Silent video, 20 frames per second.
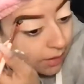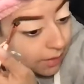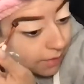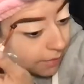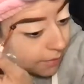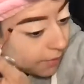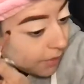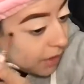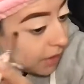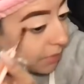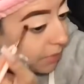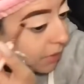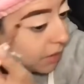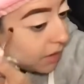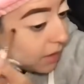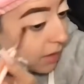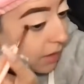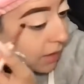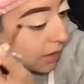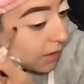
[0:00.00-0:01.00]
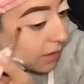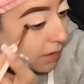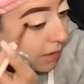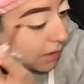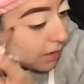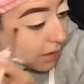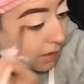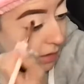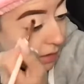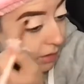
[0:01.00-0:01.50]
maybe
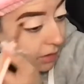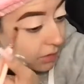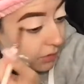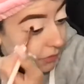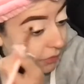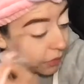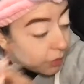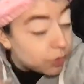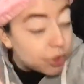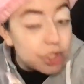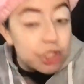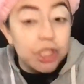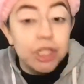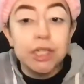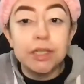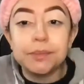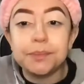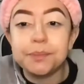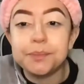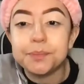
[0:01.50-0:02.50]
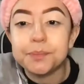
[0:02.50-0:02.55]
in the future.